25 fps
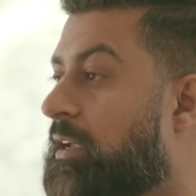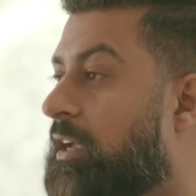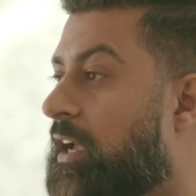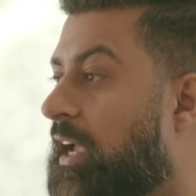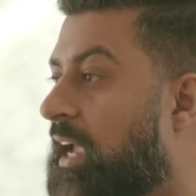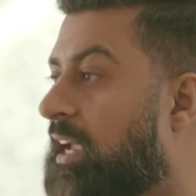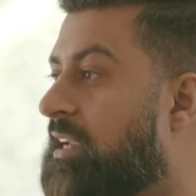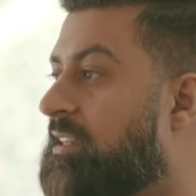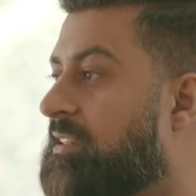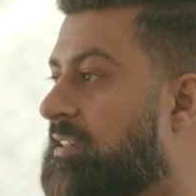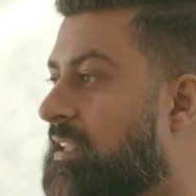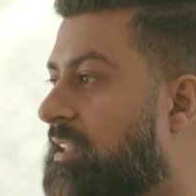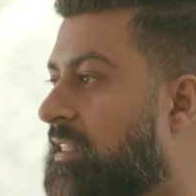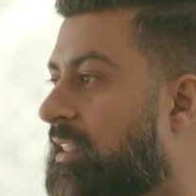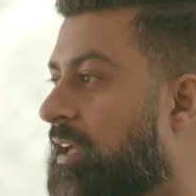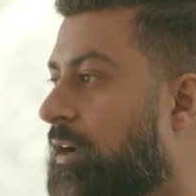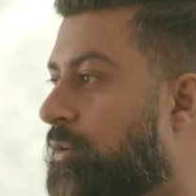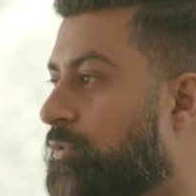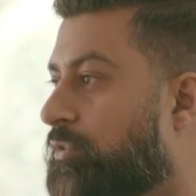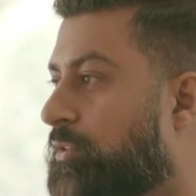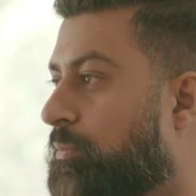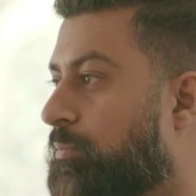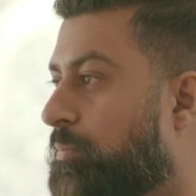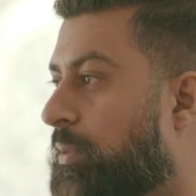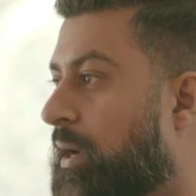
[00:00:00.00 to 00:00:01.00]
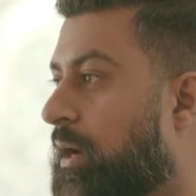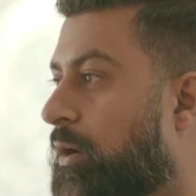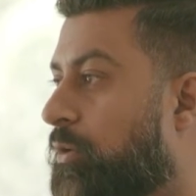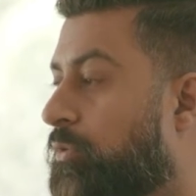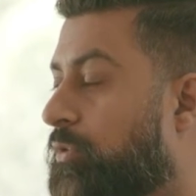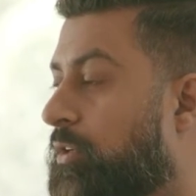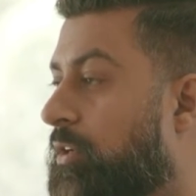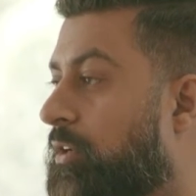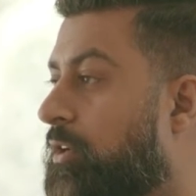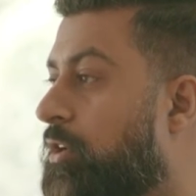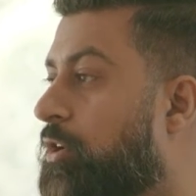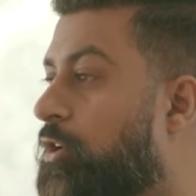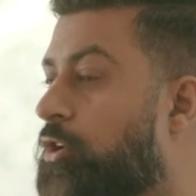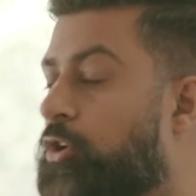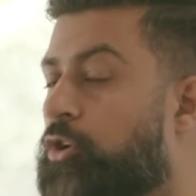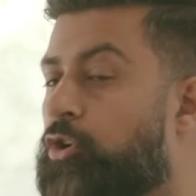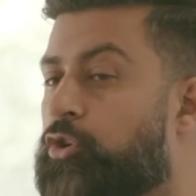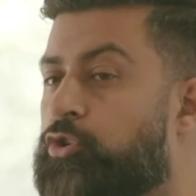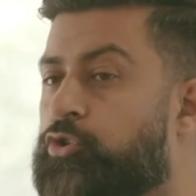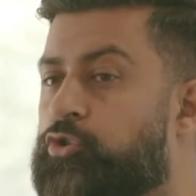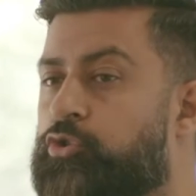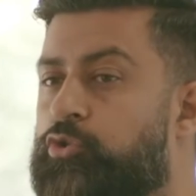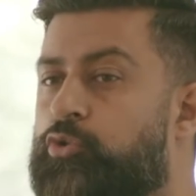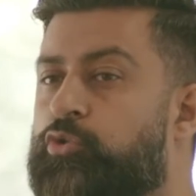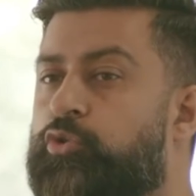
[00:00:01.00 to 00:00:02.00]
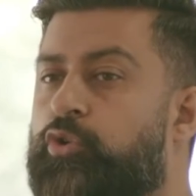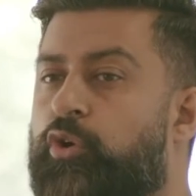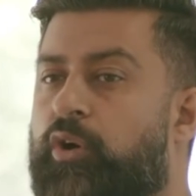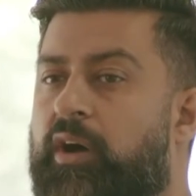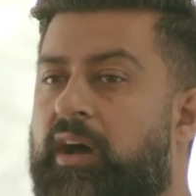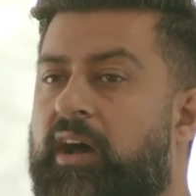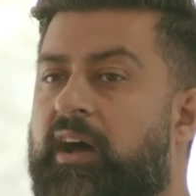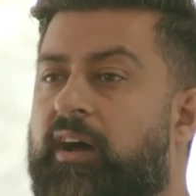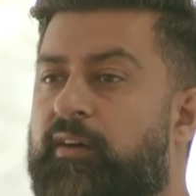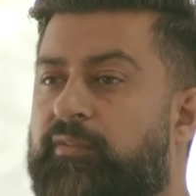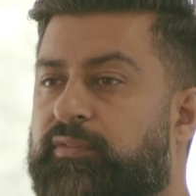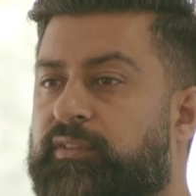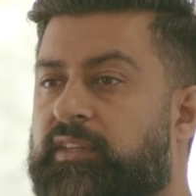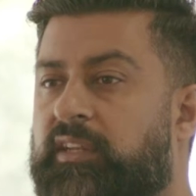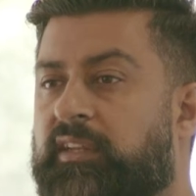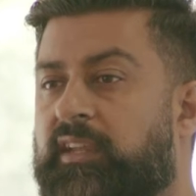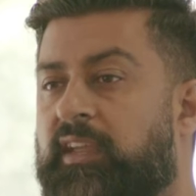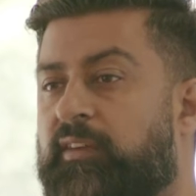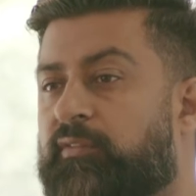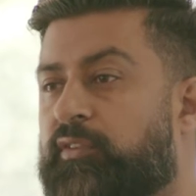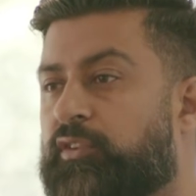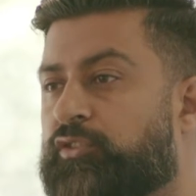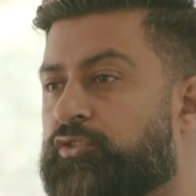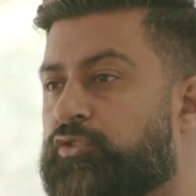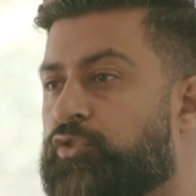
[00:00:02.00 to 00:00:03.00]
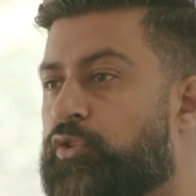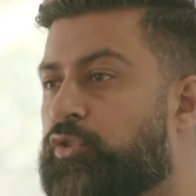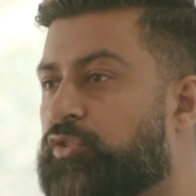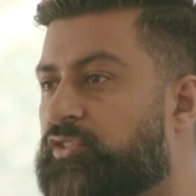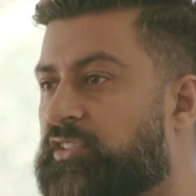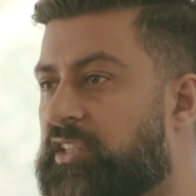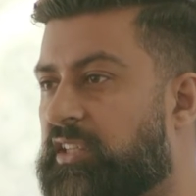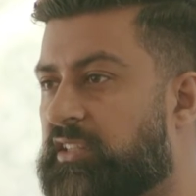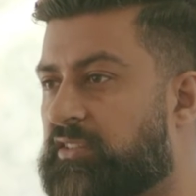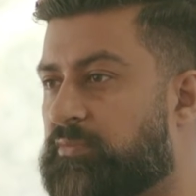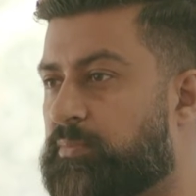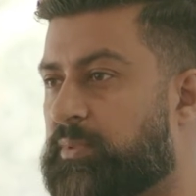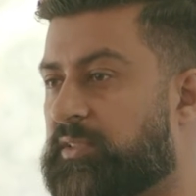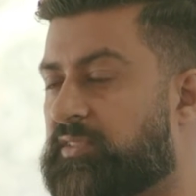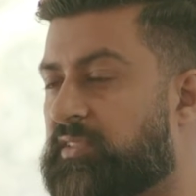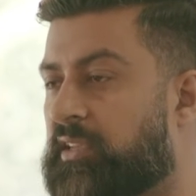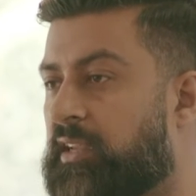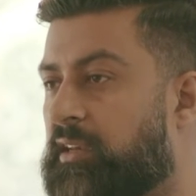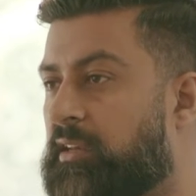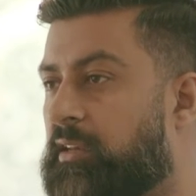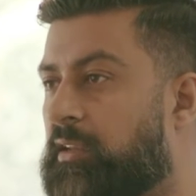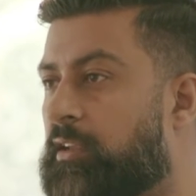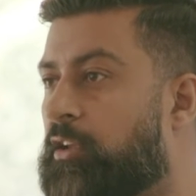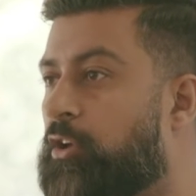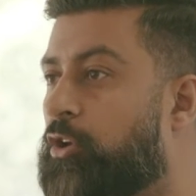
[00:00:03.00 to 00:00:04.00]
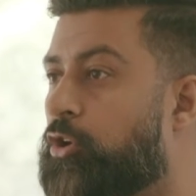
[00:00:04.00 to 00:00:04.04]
£80,000, you don't have to give us no 6%.